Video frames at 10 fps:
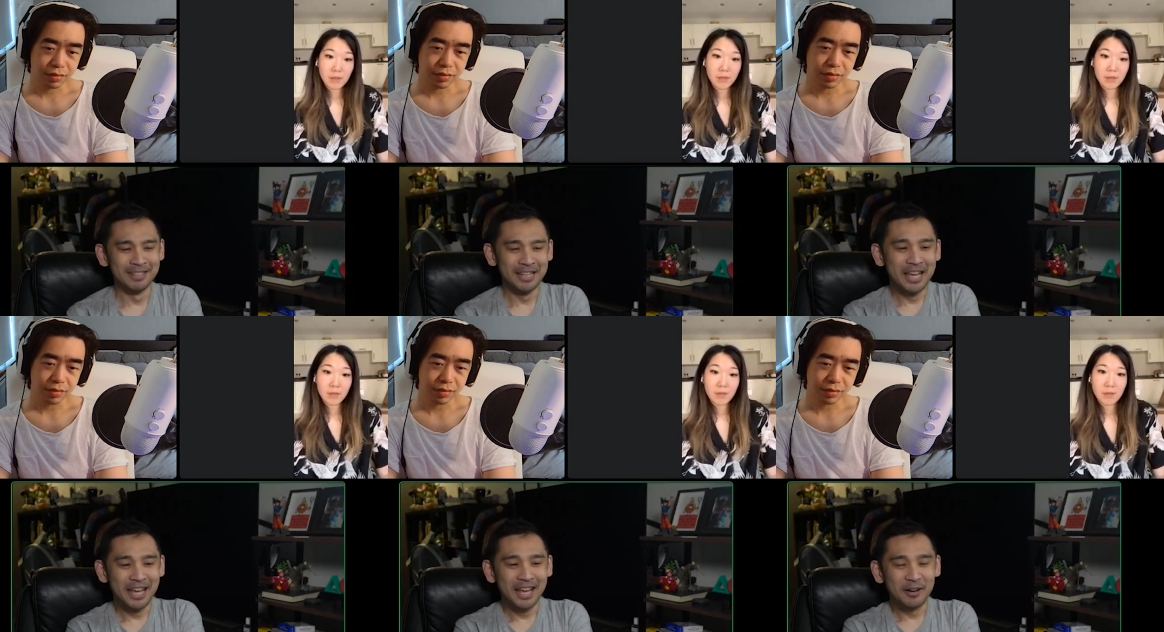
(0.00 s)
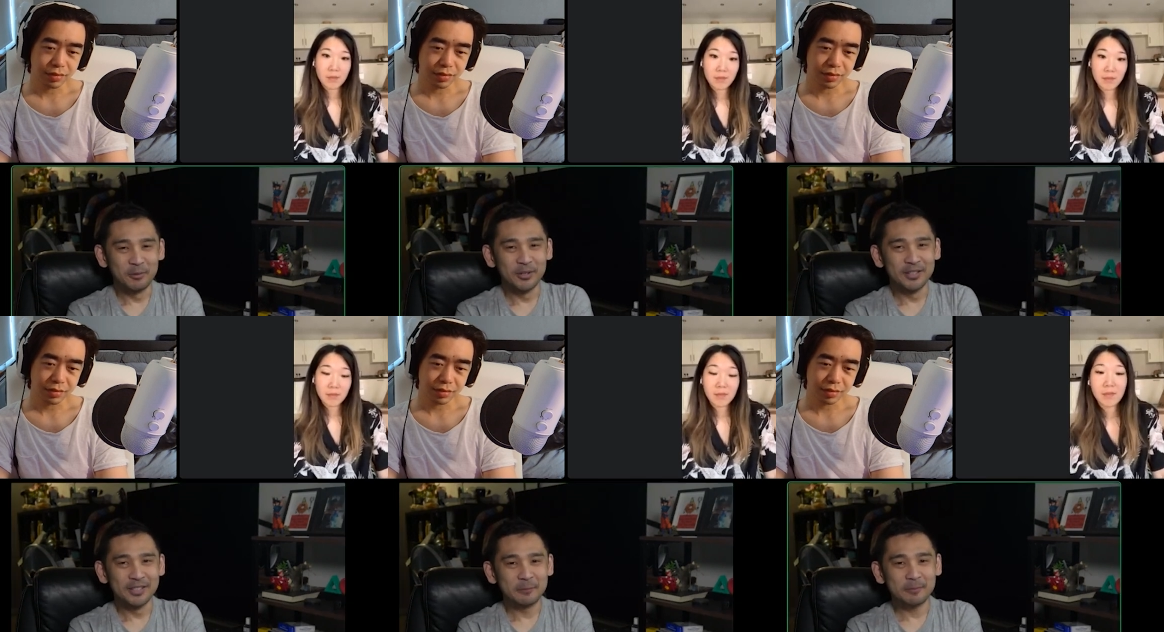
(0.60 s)
Speaker 1: was
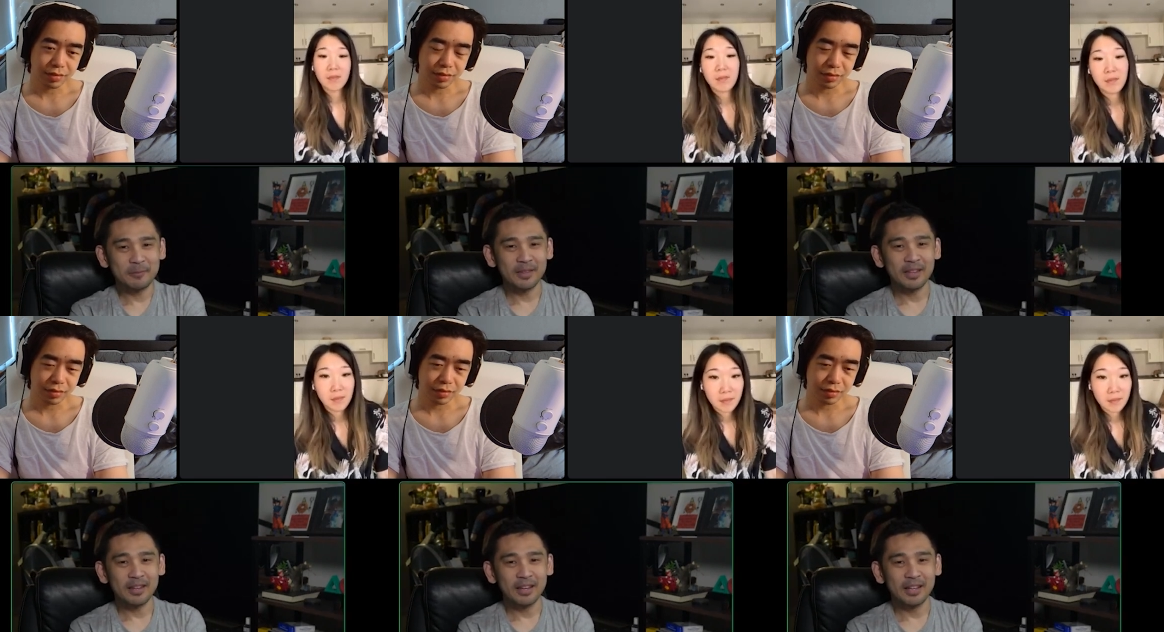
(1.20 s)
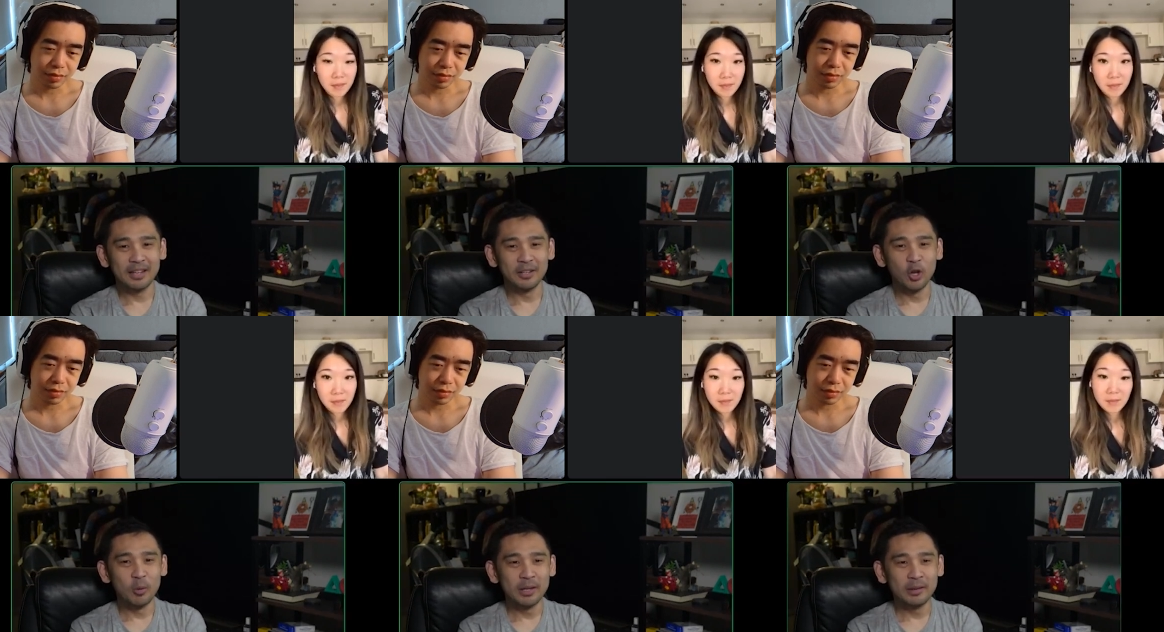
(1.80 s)

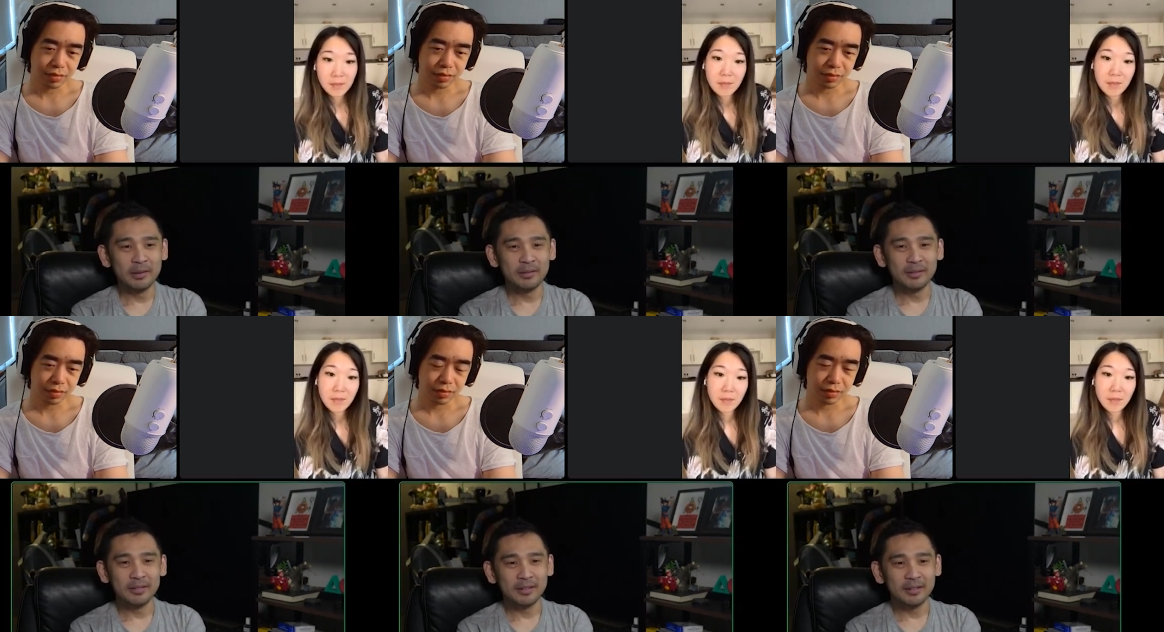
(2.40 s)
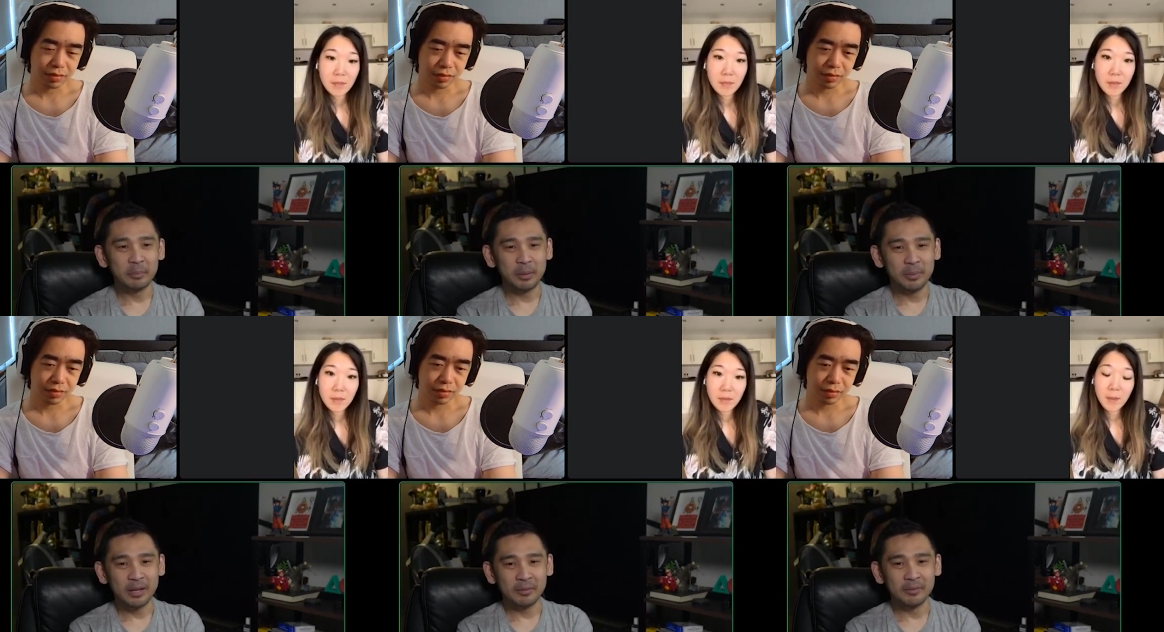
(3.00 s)
normally people have
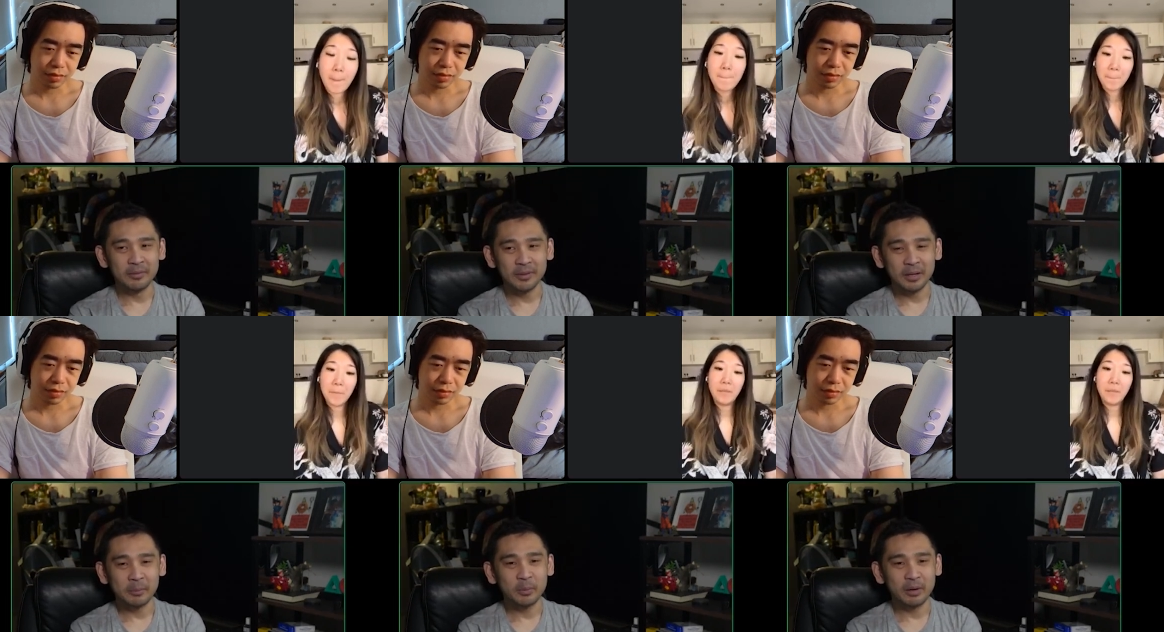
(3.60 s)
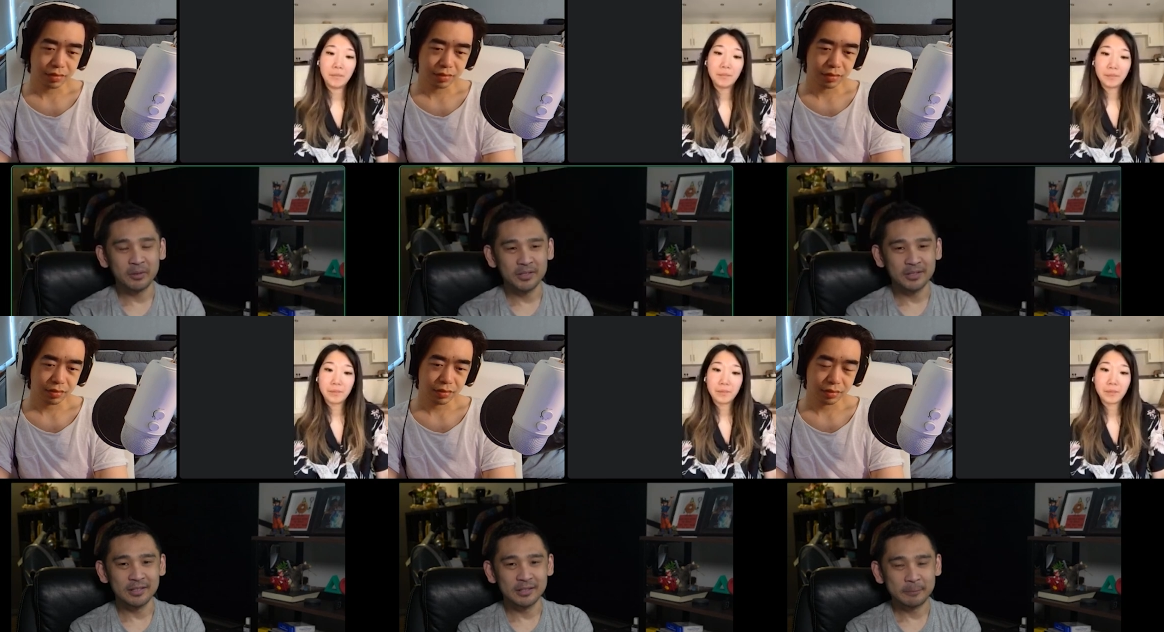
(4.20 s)
uh, preferences,
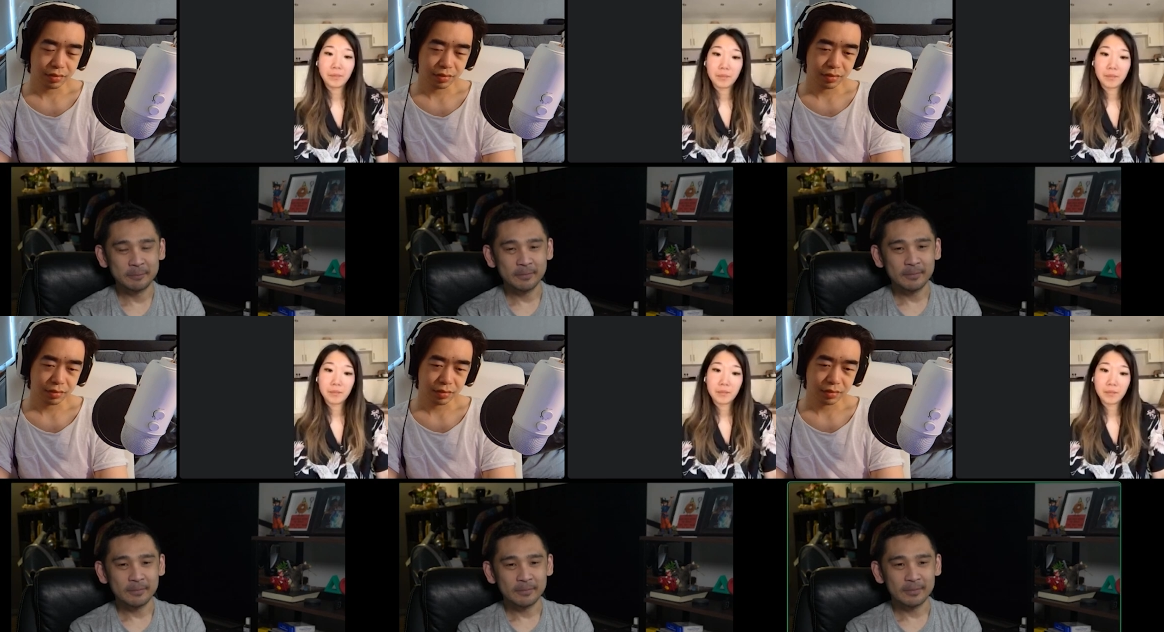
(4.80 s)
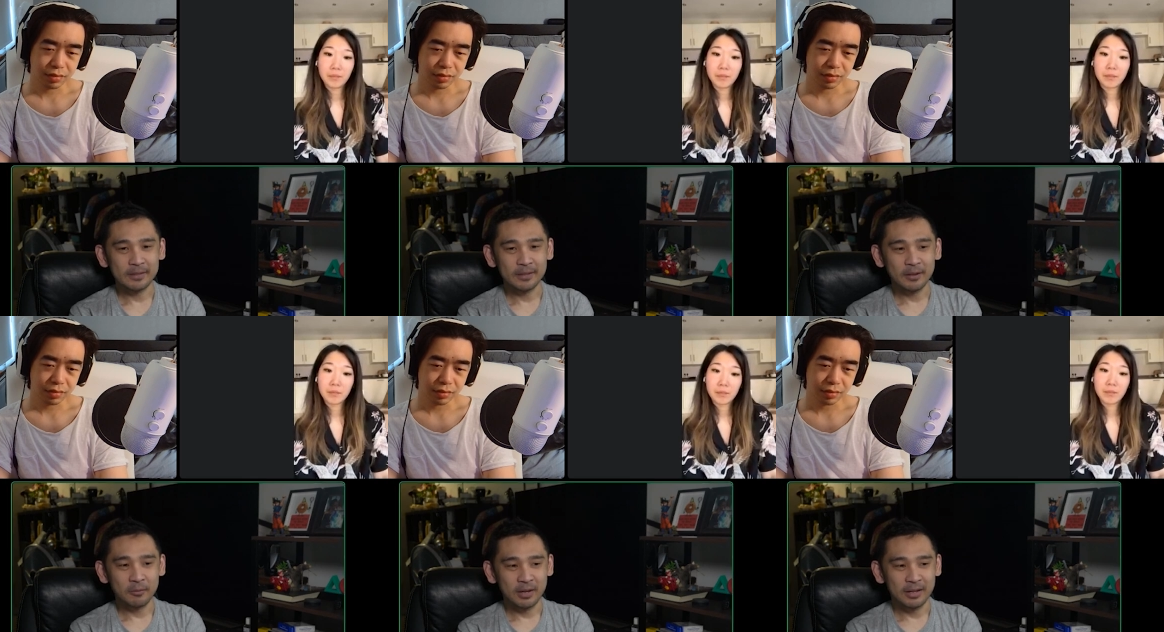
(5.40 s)
right?